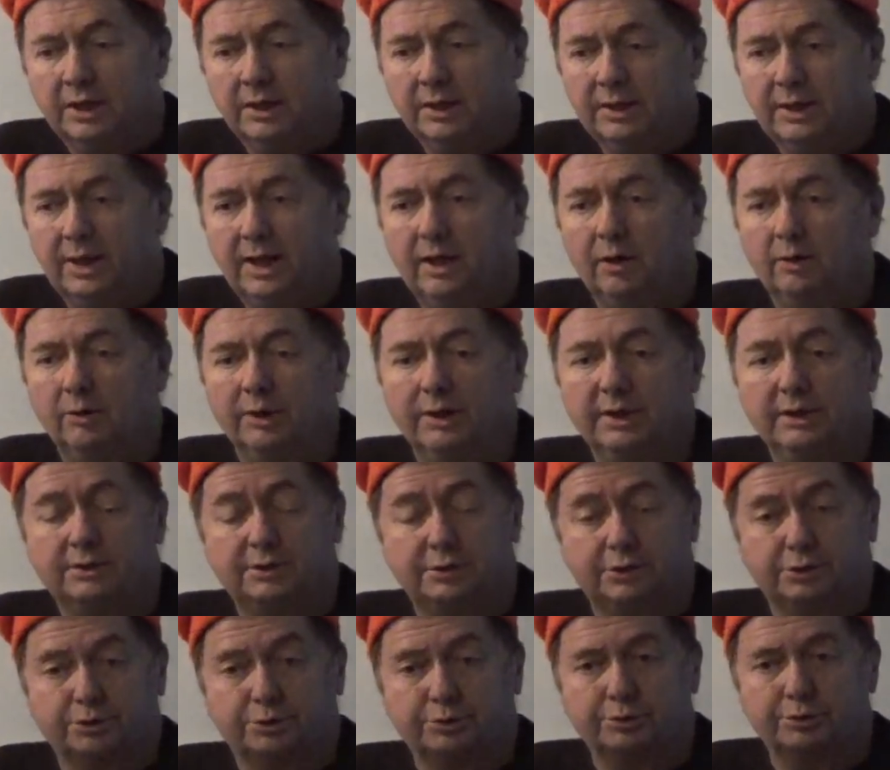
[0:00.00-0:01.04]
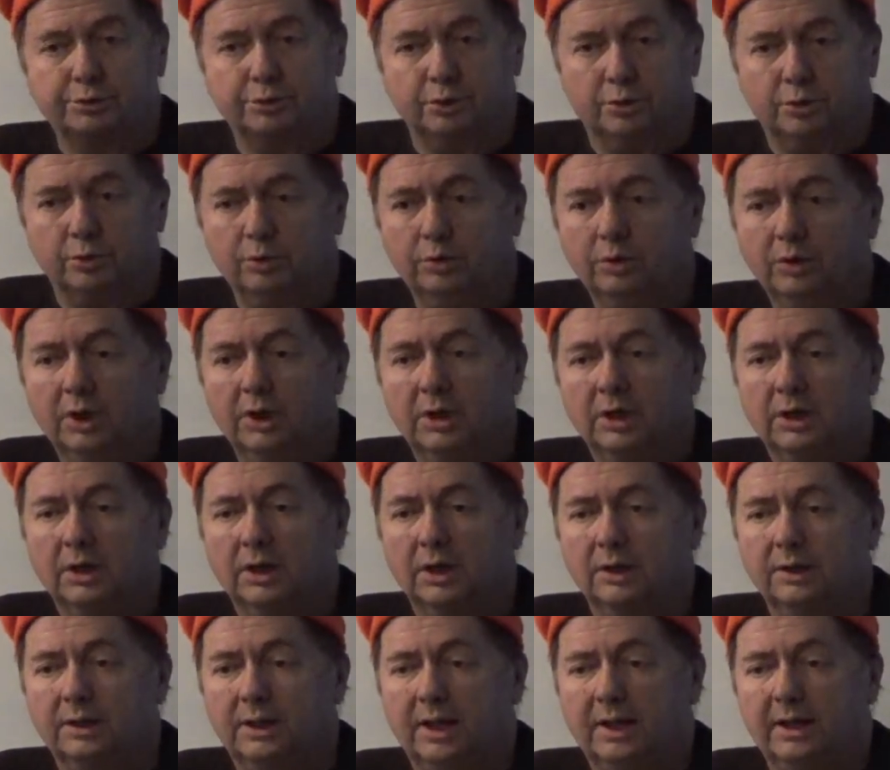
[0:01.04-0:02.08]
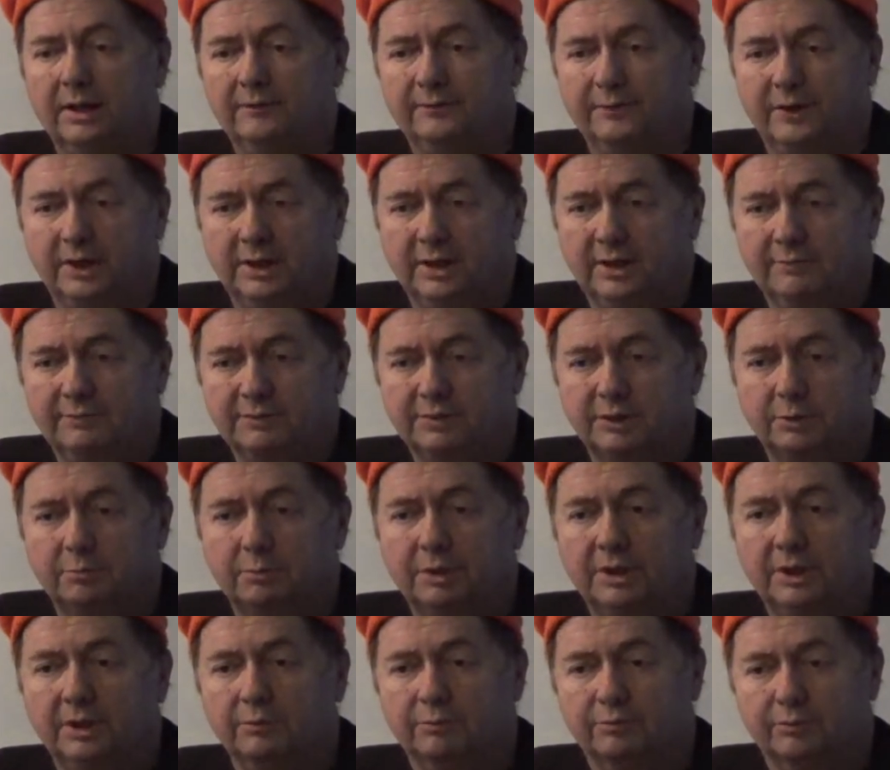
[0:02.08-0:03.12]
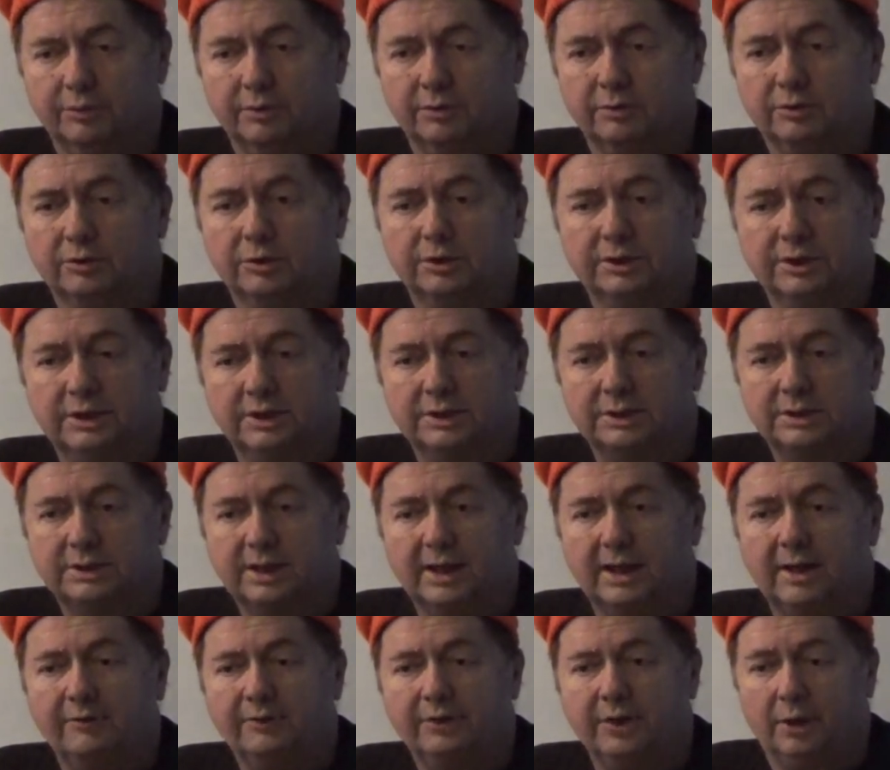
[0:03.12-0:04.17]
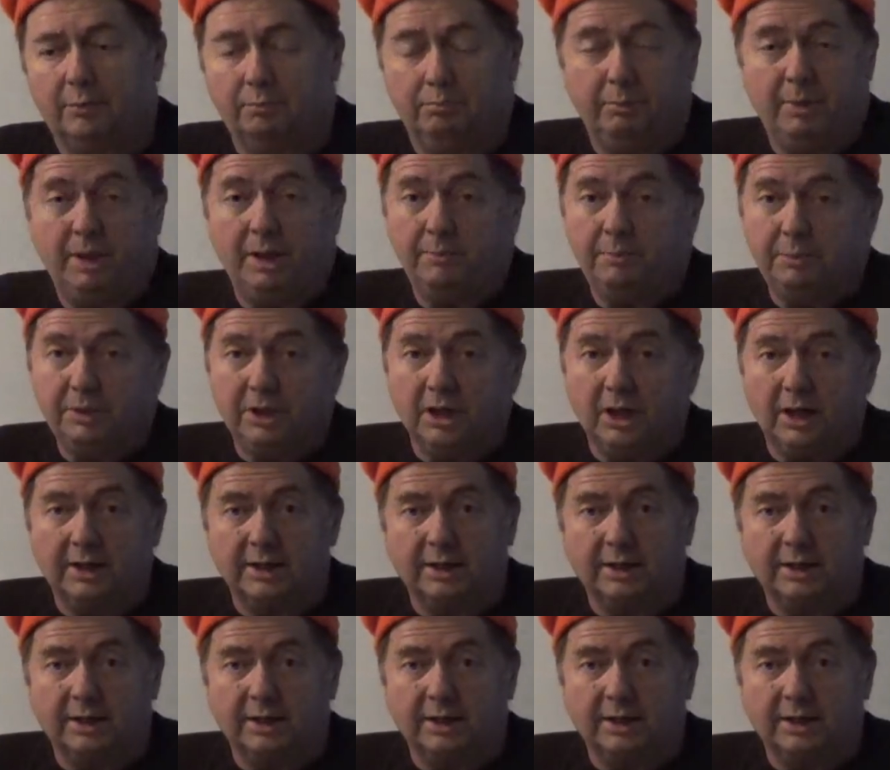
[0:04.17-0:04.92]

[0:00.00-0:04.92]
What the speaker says: Now, it's true that if I give somebody a real good discount that maybe I